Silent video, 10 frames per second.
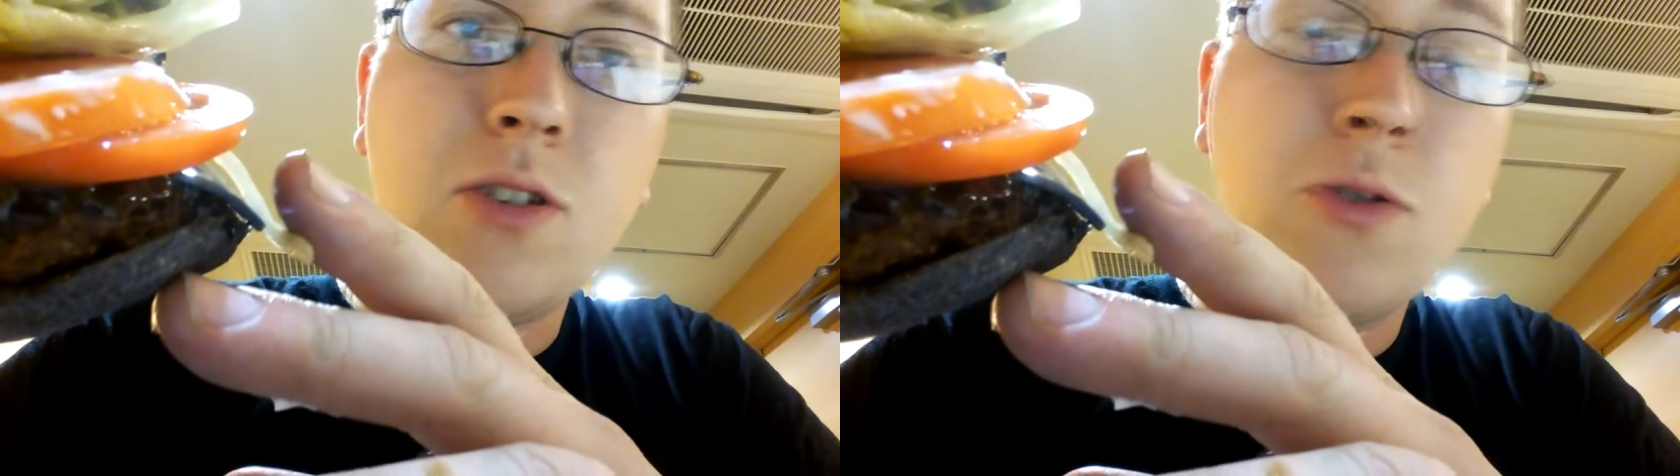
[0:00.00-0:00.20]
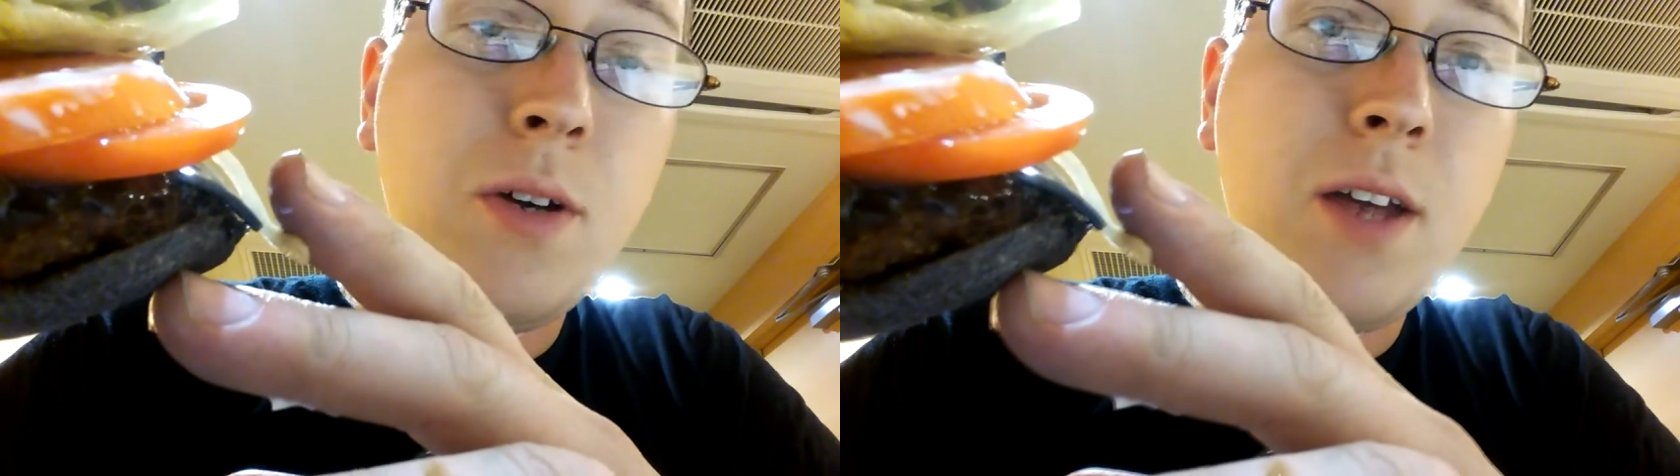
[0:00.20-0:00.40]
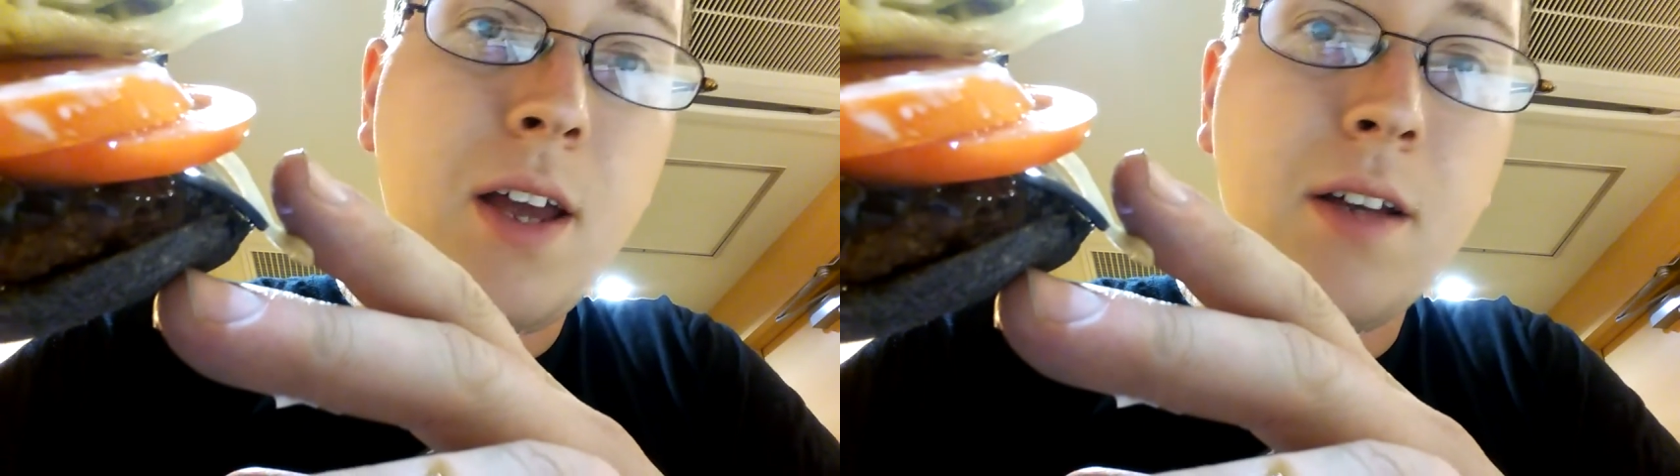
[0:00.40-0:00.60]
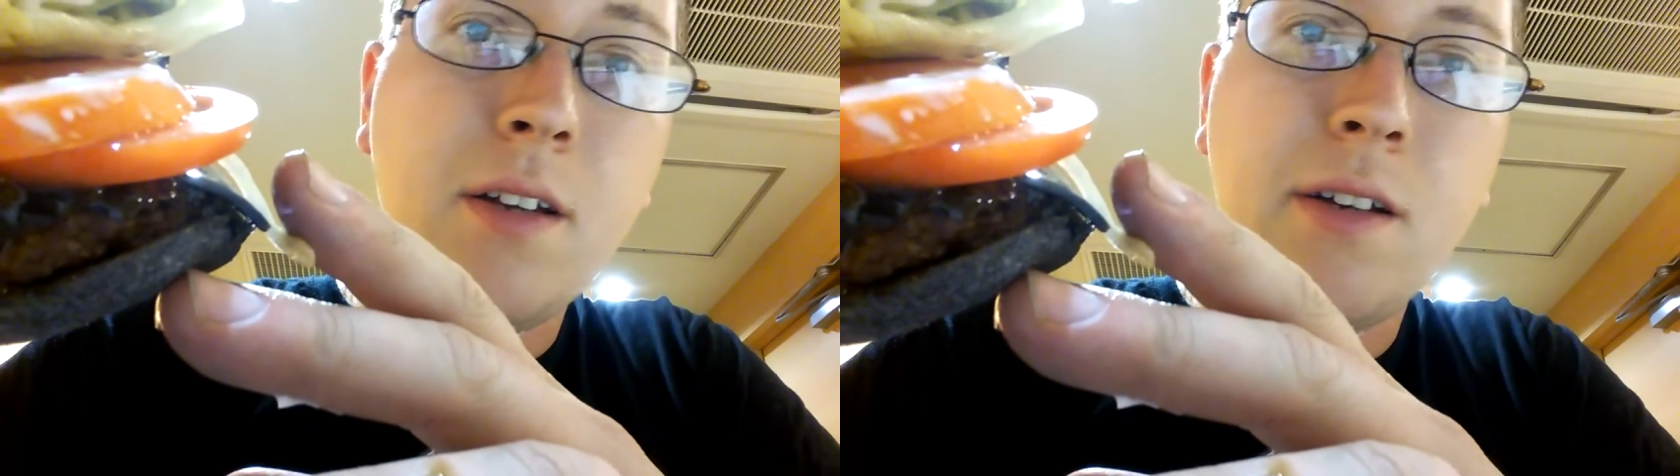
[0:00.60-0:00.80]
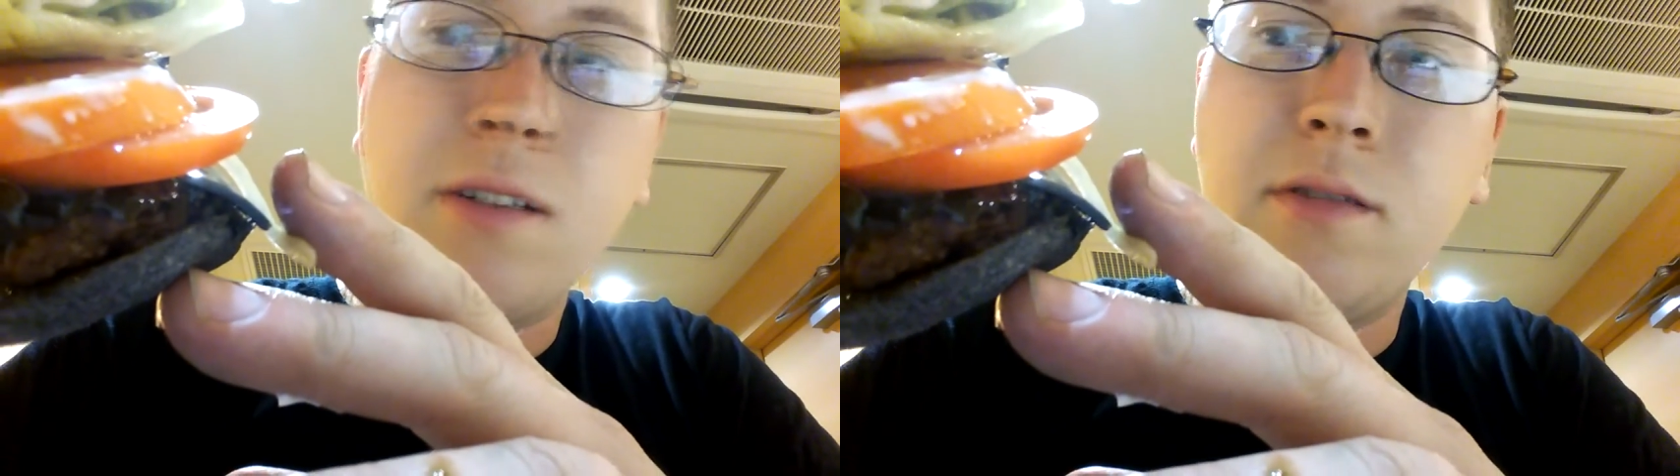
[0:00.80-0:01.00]
squid ink
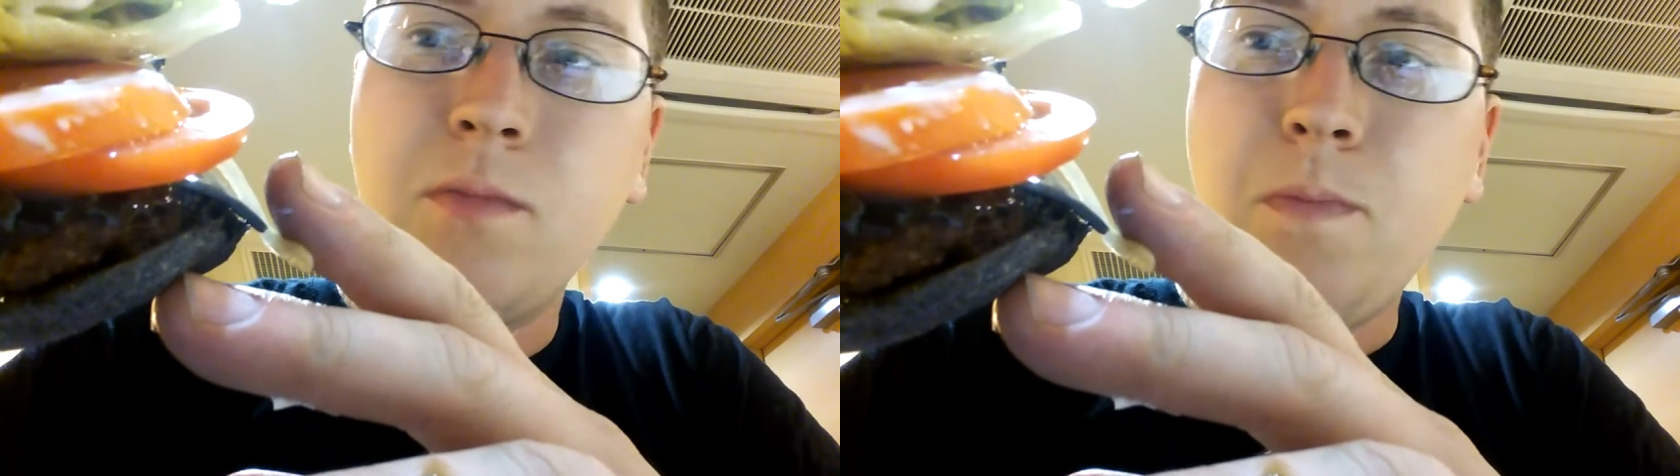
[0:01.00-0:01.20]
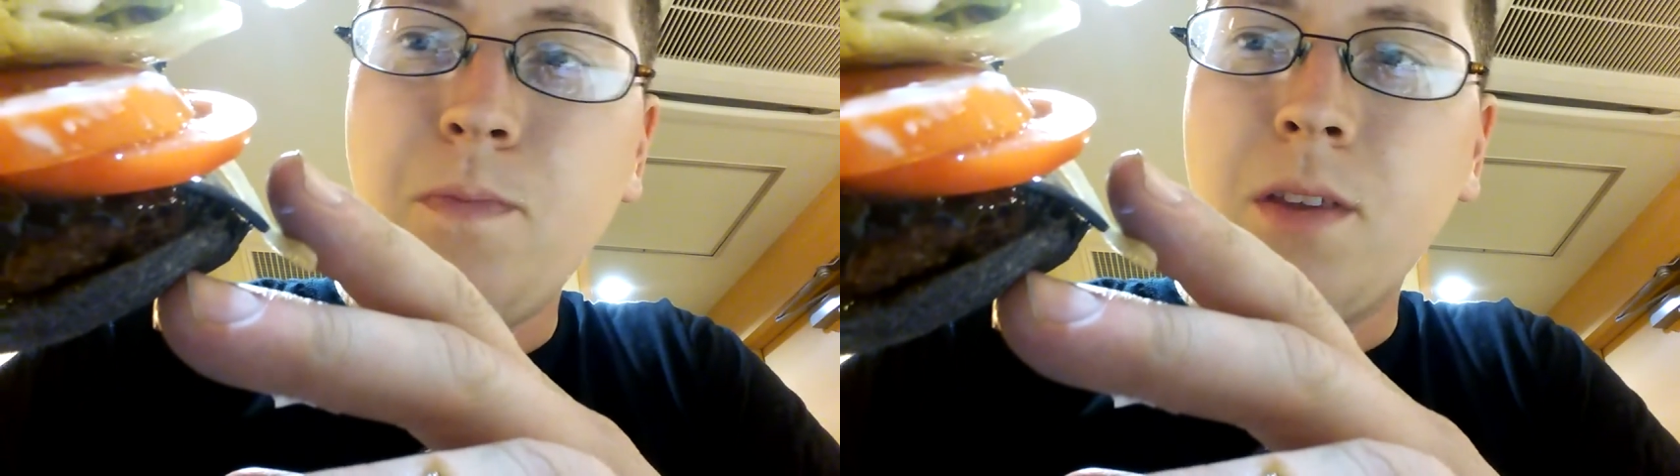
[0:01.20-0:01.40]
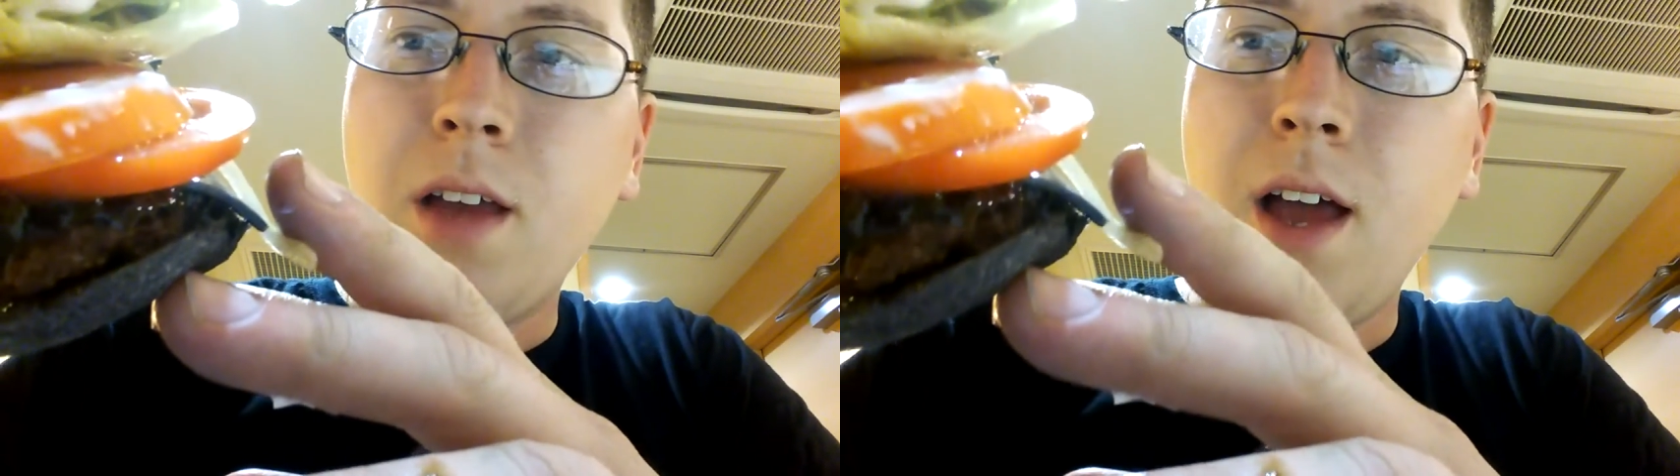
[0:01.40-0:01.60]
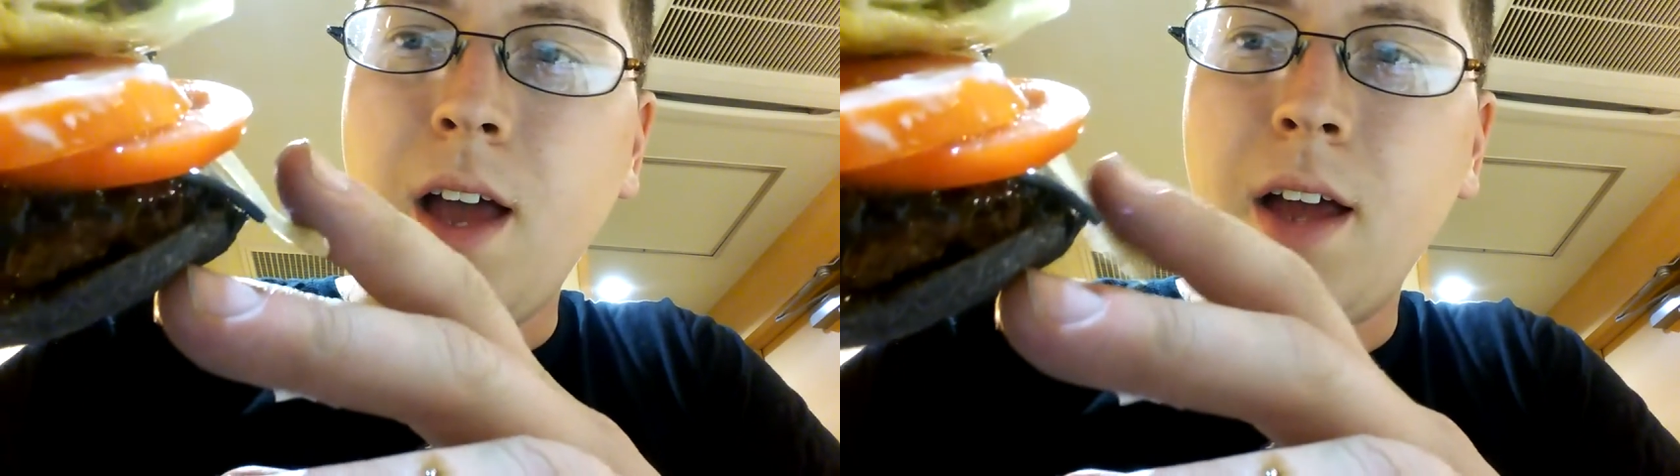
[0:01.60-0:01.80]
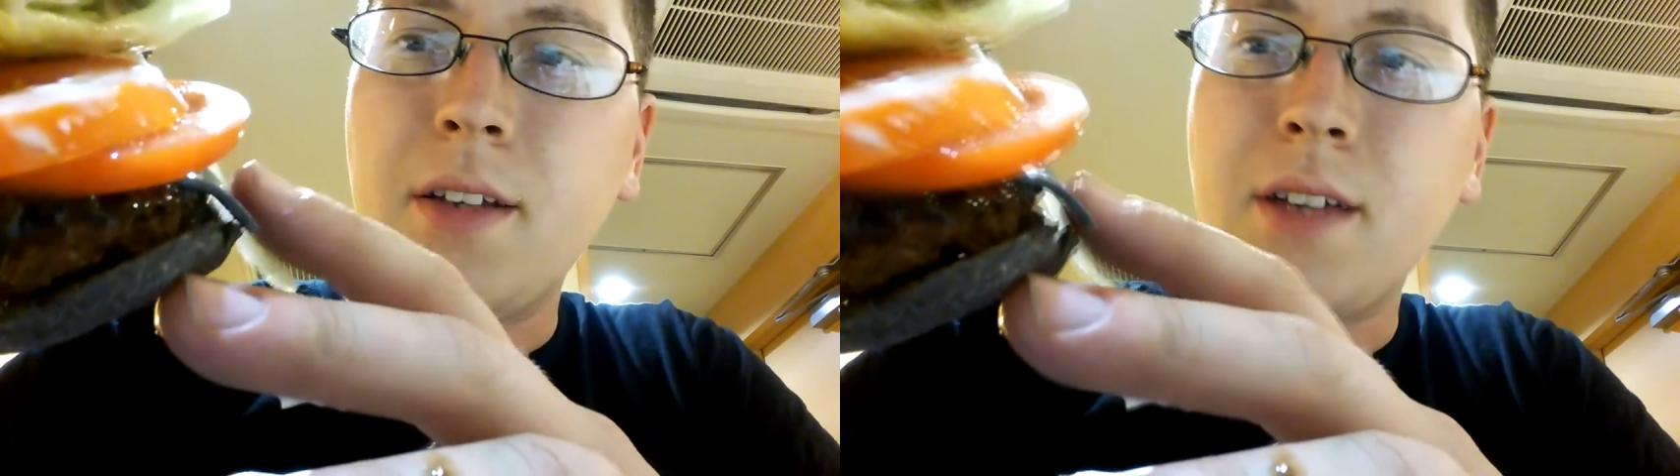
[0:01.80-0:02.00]

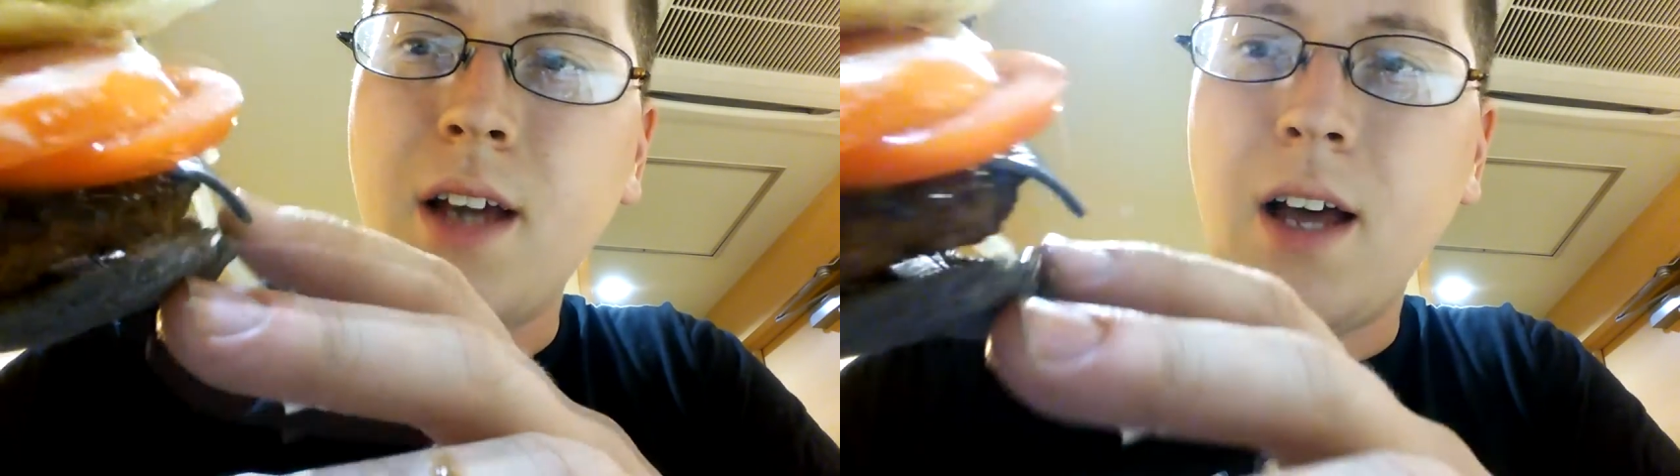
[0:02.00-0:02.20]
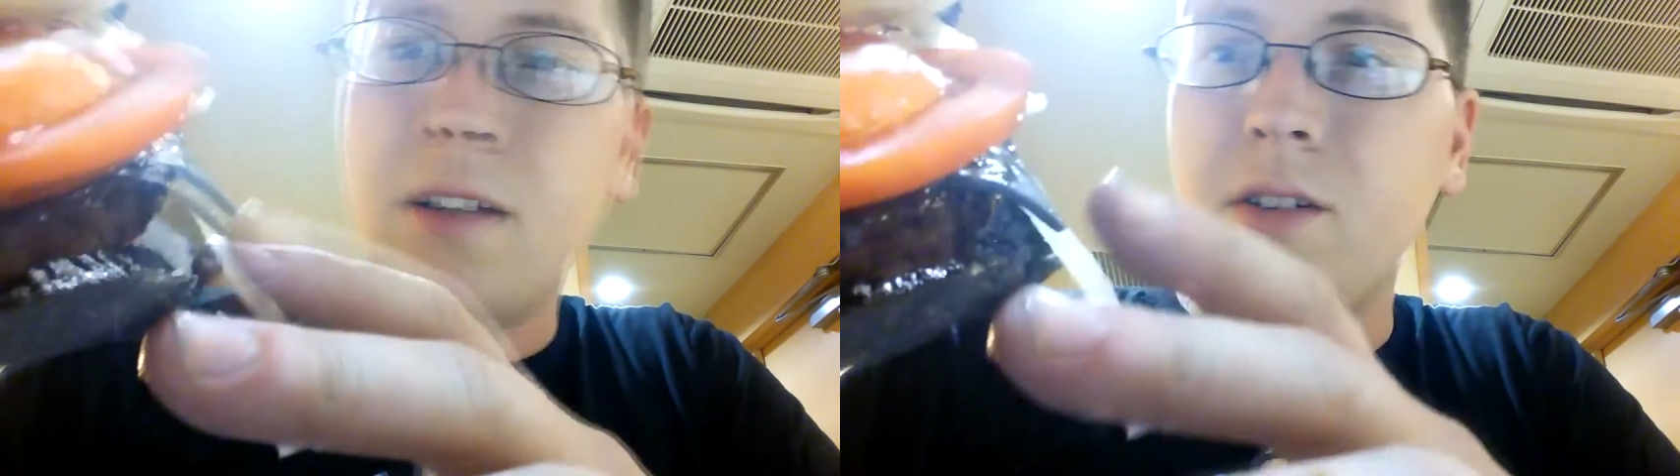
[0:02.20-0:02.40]
it's got